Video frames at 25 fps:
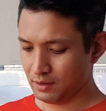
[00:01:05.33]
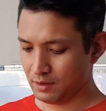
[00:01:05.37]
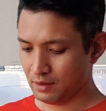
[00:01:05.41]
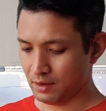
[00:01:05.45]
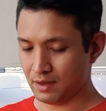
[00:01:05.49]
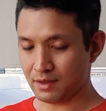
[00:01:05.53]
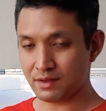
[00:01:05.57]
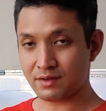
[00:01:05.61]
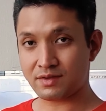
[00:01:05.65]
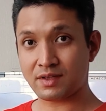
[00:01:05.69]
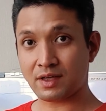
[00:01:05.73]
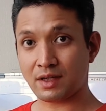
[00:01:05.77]

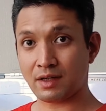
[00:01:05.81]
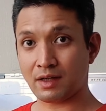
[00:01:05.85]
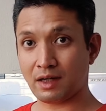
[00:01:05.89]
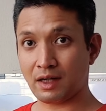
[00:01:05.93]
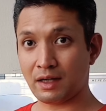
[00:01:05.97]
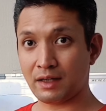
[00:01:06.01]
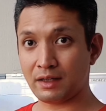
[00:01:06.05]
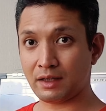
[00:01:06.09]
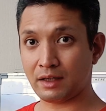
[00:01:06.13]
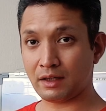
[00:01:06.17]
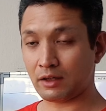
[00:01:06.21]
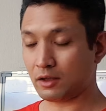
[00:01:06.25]
and
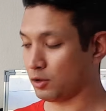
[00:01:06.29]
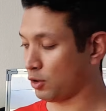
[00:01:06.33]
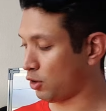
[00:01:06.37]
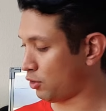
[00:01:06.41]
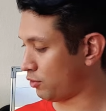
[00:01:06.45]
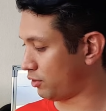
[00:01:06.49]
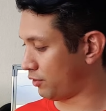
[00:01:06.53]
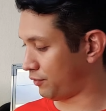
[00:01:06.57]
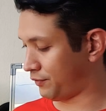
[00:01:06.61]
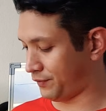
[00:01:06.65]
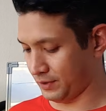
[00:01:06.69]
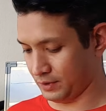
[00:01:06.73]
sunlight and
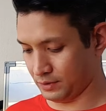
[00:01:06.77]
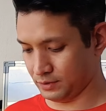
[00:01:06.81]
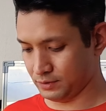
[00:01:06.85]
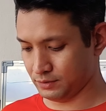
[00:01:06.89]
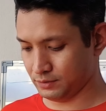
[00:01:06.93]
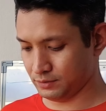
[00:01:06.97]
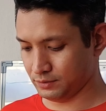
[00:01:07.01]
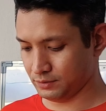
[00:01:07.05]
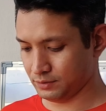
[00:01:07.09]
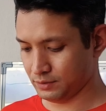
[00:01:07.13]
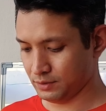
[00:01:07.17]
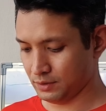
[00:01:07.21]
chlorophyll
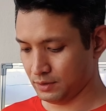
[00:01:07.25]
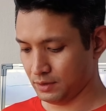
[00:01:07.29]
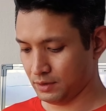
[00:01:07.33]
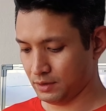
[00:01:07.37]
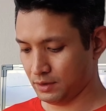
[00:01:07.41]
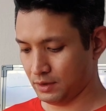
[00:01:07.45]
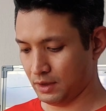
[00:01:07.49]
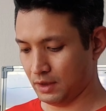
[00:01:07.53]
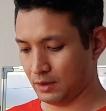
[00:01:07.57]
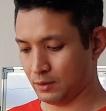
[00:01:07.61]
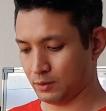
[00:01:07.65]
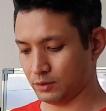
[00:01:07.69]

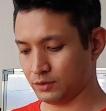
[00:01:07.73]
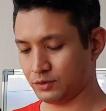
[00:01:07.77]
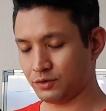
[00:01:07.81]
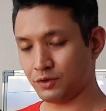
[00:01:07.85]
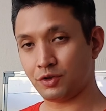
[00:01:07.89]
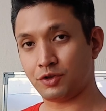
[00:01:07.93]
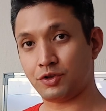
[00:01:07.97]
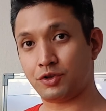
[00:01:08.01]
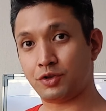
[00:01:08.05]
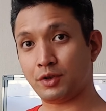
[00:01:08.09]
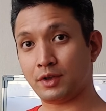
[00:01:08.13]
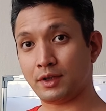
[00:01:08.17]
equals to
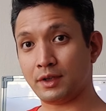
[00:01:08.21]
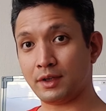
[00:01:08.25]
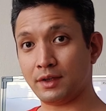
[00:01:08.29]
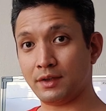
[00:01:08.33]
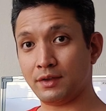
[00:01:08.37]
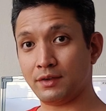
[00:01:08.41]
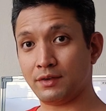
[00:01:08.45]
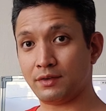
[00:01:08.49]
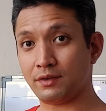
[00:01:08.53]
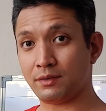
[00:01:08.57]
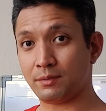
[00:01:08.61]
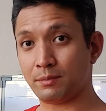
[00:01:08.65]

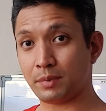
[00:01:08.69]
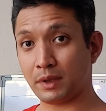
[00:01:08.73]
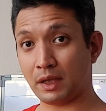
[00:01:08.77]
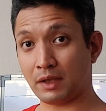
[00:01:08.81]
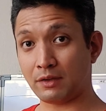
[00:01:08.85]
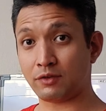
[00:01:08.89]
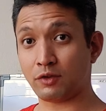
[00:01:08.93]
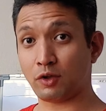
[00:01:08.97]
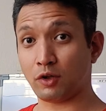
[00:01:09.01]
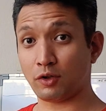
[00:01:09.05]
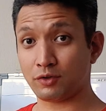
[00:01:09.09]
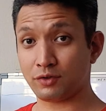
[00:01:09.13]
sugars
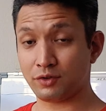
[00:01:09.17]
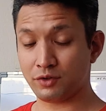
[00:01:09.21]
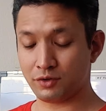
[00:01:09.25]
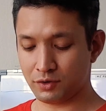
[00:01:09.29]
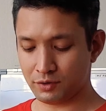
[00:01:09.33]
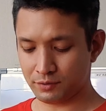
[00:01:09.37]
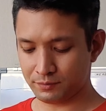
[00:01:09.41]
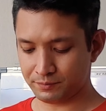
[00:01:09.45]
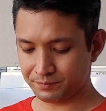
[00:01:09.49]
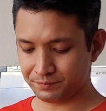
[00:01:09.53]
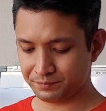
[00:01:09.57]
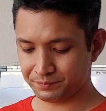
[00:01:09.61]
plus
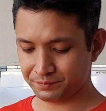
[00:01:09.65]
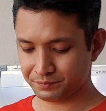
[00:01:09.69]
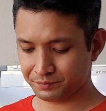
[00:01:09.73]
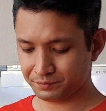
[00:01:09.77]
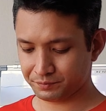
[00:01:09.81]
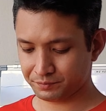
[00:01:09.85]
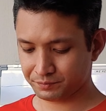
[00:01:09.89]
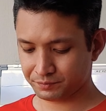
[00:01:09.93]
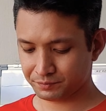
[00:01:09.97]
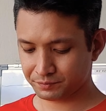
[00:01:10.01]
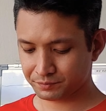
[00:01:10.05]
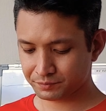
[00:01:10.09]
oxygen.
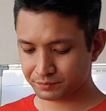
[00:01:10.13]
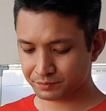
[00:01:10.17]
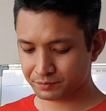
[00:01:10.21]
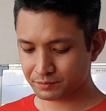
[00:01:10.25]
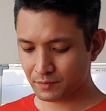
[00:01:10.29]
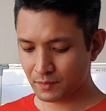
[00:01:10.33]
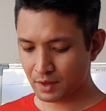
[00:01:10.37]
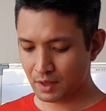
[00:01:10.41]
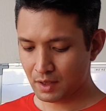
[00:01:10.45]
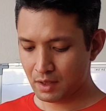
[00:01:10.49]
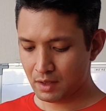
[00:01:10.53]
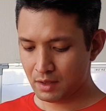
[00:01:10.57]

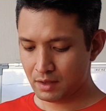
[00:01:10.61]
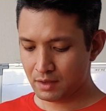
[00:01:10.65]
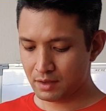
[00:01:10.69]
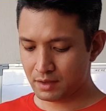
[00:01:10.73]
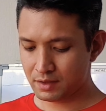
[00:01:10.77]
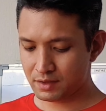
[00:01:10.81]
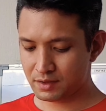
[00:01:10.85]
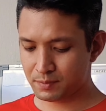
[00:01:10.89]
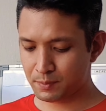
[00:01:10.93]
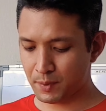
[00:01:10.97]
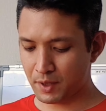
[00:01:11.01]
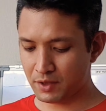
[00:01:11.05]
The
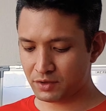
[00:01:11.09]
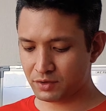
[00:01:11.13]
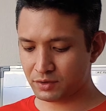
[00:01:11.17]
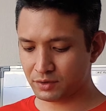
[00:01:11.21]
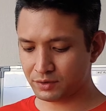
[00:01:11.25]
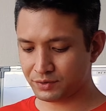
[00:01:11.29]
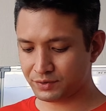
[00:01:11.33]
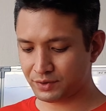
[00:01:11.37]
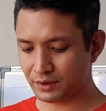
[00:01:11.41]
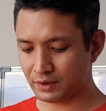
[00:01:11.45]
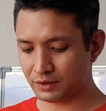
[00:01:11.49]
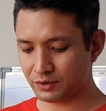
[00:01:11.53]
special
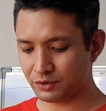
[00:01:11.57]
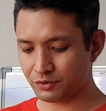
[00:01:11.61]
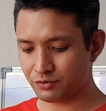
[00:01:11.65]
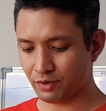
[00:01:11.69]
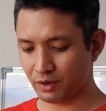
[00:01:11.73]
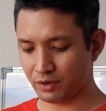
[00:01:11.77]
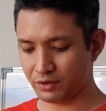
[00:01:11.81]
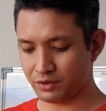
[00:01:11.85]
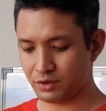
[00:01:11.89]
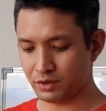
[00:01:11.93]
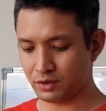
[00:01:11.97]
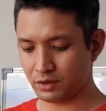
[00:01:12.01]
cell
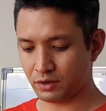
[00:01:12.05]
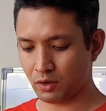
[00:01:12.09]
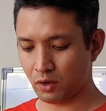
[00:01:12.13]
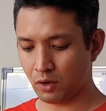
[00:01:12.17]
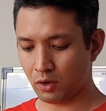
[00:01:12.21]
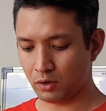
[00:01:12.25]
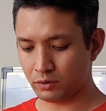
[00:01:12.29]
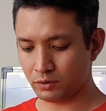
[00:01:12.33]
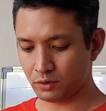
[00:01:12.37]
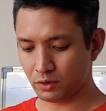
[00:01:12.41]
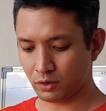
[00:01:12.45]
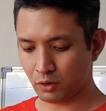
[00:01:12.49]
structure
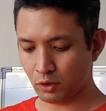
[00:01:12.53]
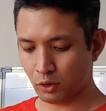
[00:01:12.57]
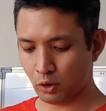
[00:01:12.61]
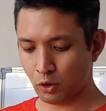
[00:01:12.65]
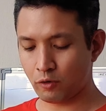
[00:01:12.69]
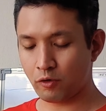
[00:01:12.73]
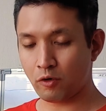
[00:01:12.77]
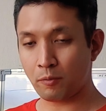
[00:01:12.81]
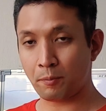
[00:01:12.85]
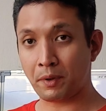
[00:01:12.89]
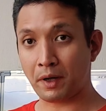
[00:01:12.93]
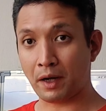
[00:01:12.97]
called
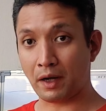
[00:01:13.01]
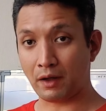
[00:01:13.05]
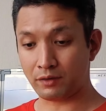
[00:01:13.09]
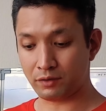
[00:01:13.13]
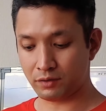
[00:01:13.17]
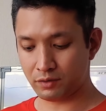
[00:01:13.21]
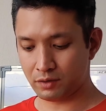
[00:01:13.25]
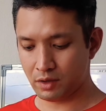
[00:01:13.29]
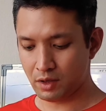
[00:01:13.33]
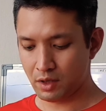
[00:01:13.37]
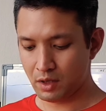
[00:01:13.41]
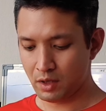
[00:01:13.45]

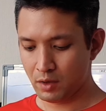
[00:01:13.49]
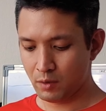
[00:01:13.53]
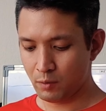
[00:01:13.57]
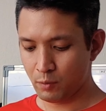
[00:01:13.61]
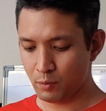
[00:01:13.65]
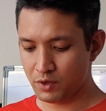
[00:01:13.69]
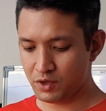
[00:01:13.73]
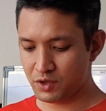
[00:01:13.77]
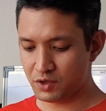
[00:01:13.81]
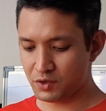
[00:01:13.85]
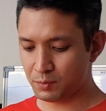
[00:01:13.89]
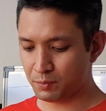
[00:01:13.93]
chloroplast,
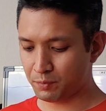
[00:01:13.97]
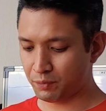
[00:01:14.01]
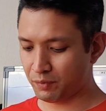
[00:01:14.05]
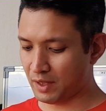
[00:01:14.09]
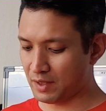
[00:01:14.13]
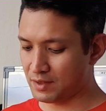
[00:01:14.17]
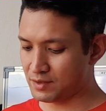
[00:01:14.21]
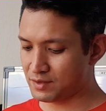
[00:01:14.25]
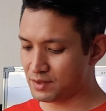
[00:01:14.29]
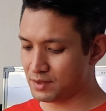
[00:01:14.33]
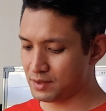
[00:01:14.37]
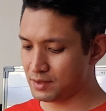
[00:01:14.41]
which is
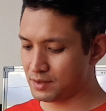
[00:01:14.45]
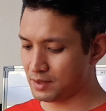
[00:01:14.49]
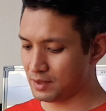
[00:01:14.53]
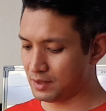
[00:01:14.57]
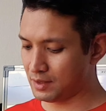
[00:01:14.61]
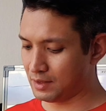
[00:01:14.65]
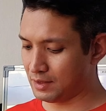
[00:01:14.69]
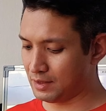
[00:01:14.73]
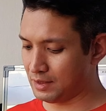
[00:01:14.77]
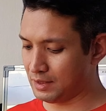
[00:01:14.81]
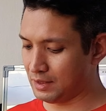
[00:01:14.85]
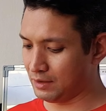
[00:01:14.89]
present
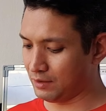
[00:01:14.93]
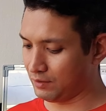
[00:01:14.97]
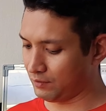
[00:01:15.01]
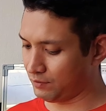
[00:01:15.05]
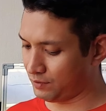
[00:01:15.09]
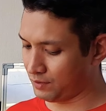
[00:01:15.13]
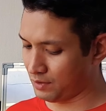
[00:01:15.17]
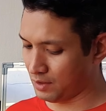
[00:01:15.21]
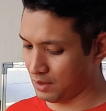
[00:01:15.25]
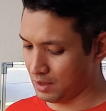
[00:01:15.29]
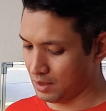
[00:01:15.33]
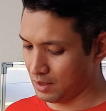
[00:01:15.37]
in
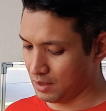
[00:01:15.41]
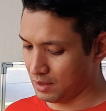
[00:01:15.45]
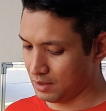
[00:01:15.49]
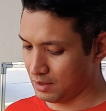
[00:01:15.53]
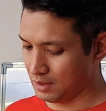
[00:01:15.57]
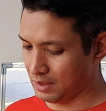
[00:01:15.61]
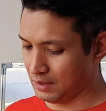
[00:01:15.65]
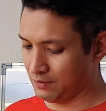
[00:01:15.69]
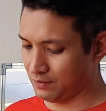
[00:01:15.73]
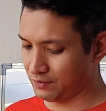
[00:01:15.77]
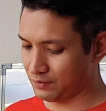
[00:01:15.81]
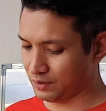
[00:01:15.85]
leaves,
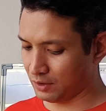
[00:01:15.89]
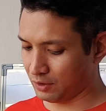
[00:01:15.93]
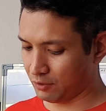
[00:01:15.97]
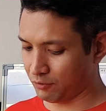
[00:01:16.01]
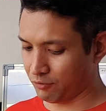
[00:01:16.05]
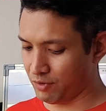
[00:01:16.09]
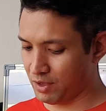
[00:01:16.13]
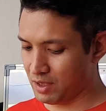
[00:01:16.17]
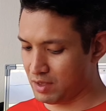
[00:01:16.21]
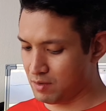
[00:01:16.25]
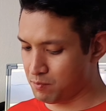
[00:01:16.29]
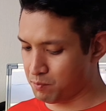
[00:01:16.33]
leaves a
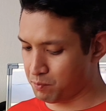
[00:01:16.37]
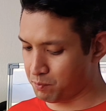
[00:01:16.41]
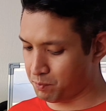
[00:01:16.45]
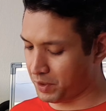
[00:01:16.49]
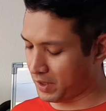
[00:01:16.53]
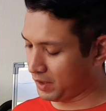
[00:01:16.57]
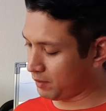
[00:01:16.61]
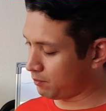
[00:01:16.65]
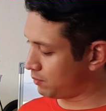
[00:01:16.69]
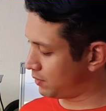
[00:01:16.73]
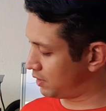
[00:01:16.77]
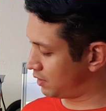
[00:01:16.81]
green
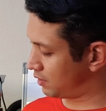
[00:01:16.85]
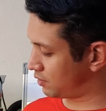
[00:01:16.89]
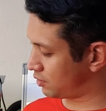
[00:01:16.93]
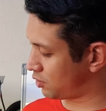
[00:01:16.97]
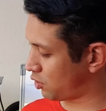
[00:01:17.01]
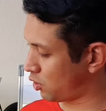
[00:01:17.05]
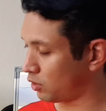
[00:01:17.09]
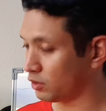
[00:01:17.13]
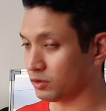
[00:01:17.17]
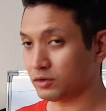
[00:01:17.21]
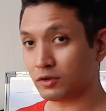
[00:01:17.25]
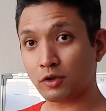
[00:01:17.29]
pigment
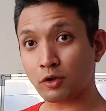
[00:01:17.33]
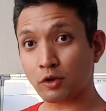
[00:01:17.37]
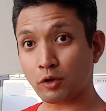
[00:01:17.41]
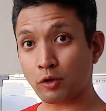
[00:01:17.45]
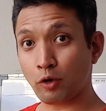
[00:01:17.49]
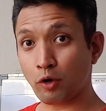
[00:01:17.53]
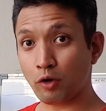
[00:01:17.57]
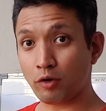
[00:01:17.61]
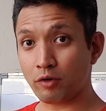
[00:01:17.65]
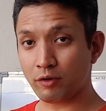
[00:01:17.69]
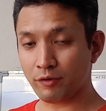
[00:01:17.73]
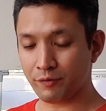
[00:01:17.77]
called
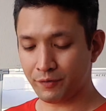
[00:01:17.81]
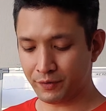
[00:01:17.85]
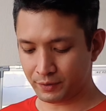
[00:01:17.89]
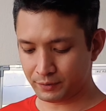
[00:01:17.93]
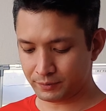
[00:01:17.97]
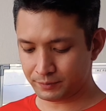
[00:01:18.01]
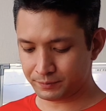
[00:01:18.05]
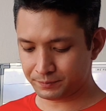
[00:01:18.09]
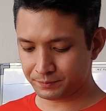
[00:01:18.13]
chlorophyll.